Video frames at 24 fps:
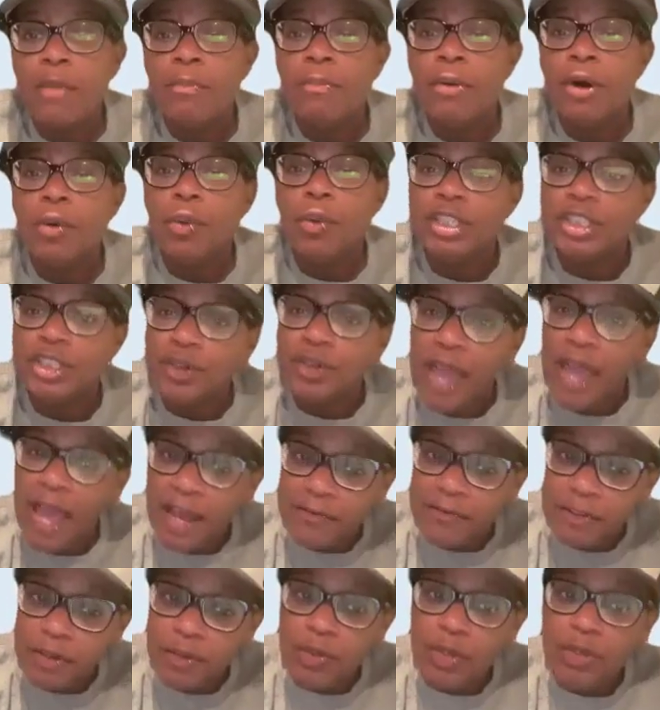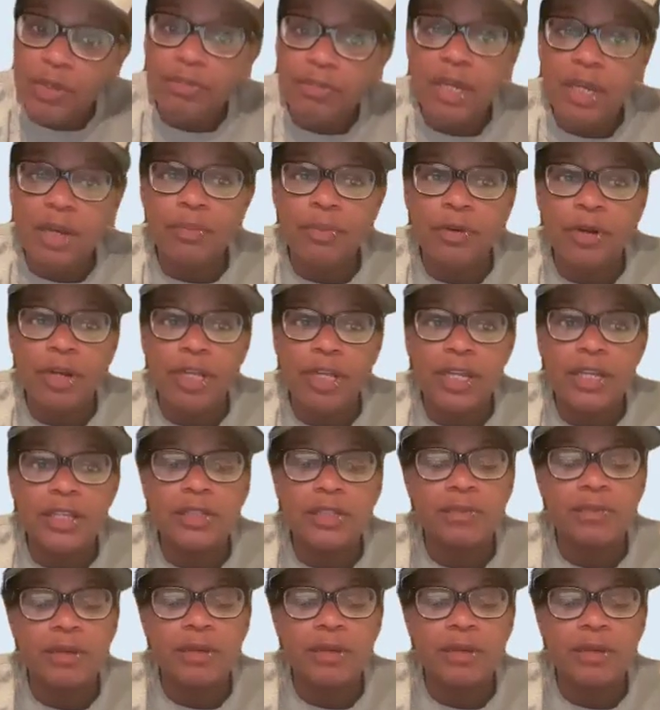But what you have to remember is,